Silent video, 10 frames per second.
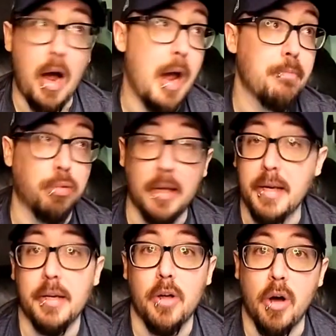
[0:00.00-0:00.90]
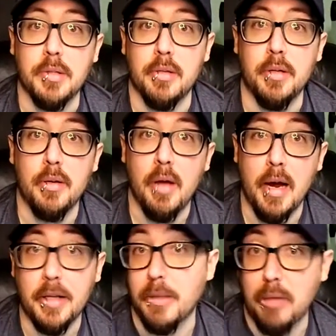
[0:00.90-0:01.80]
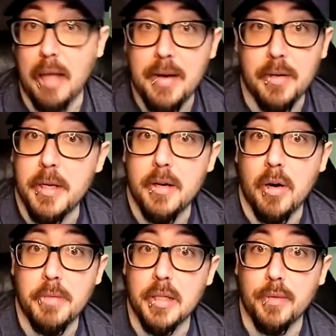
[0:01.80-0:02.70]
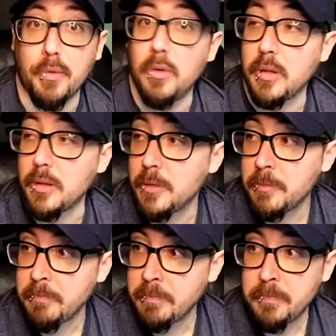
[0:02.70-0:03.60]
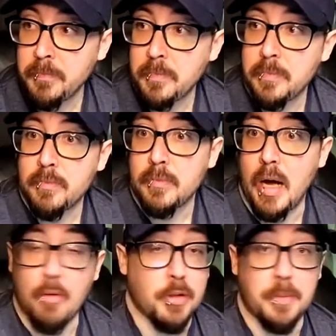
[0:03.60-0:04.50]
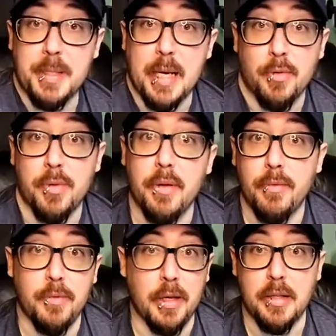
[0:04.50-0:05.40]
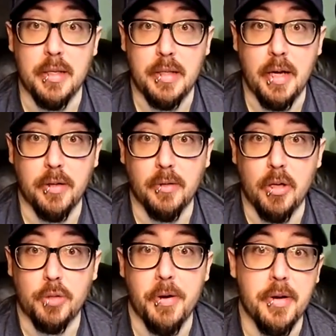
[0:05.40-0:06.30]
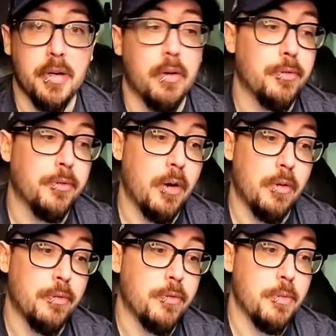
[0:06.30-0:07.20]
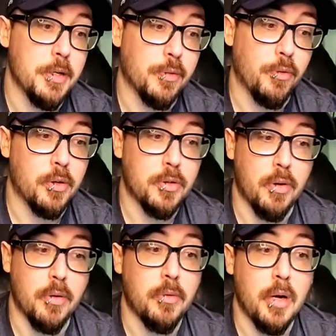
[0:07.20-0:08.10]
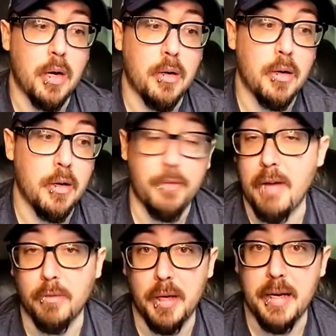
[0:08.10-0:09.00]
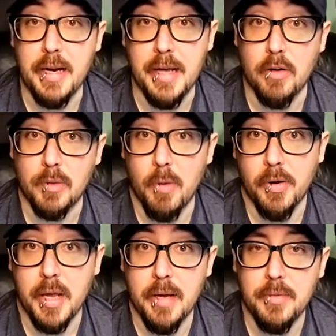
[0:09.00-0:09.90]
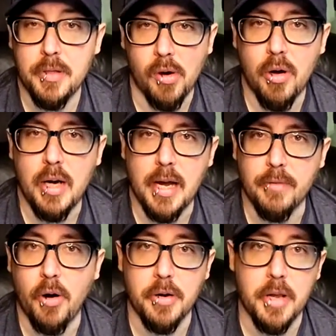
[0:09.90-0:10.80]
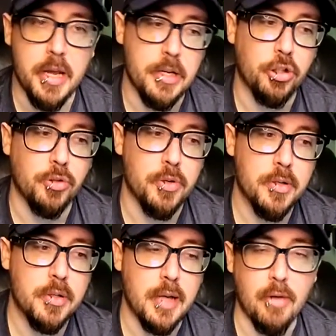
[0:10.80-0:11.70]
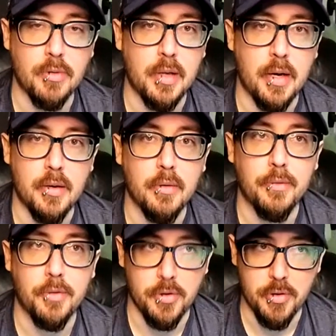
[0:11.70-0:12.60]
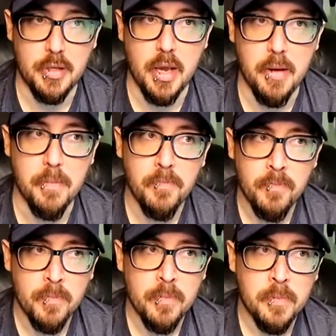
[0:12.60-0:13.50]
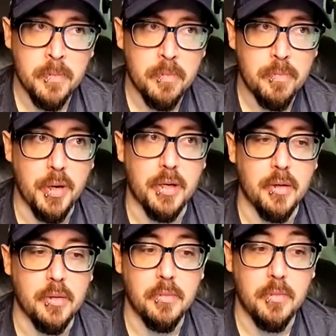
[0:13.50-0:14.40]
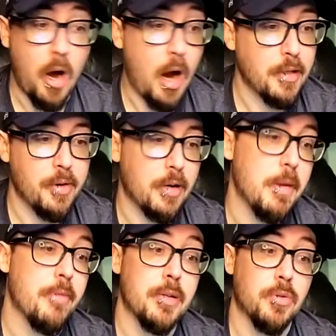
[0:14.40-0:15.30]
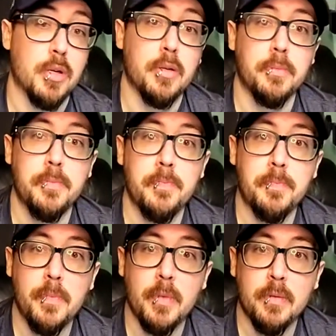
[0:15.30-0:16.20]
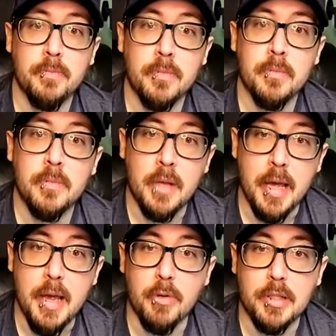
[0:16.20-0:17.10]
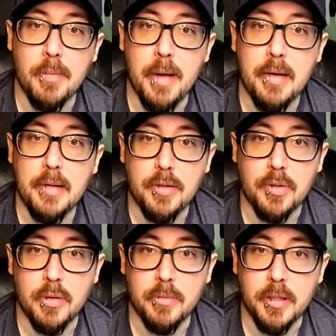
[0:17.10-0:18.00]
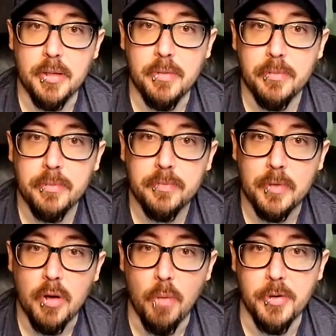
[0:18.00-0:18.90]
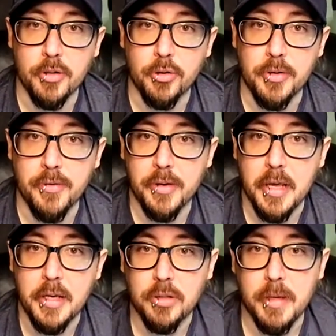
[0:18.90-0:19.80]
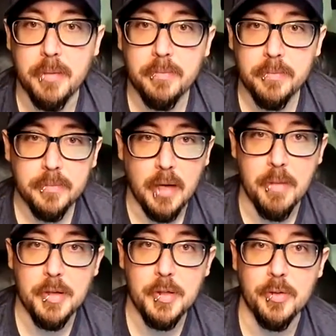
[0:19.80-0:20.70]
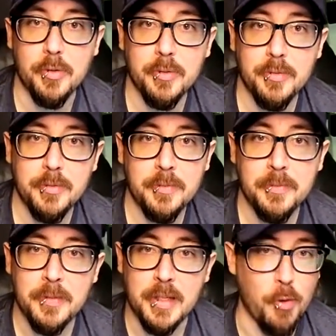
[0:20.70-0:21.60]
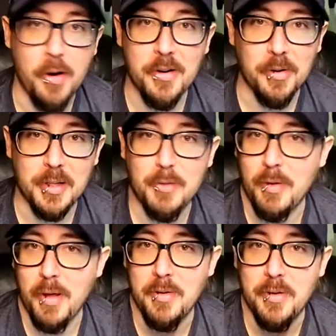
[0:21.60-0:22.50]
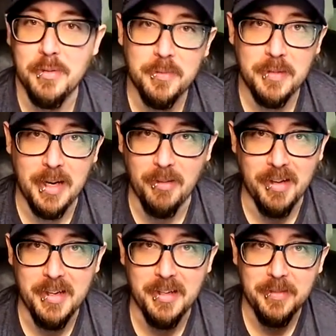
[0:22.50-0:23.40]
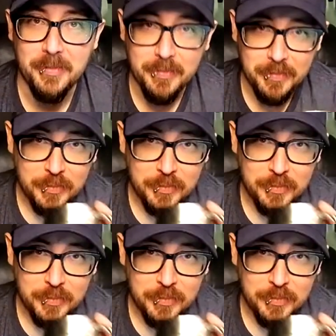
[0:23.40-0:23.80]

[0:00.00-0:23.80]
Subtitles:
I played it constantly. I got the platinum in it on PS4. I was obsessed with it like the entire launch period of the PS4. So if you haven't played any Housemarque games, they're all kind of arcadey shooters outside of their newest game. But highly recommend Resogun. Hey, what's up, Matt? How's it going, buddy? Hope you're enjoying your vacation, man. I miss you. It's weird doing this without you. I don't like it.